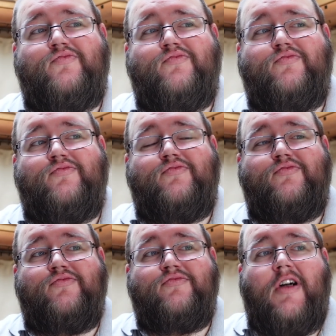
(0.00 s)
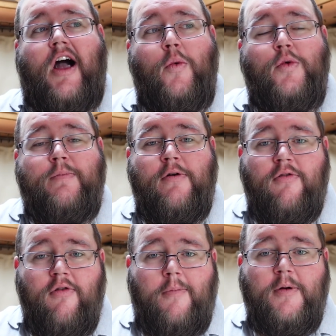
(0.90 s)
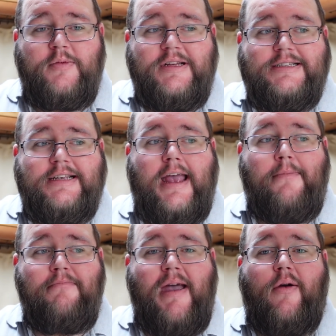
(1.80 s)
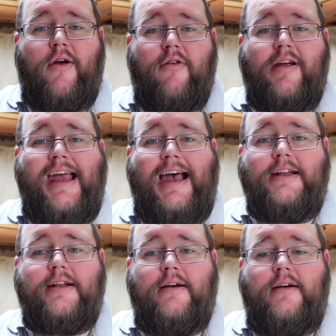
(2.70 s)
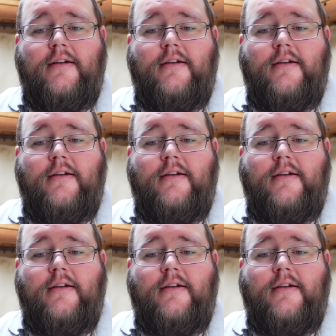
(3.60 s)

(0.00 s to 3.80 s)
I would probably say America or Canada.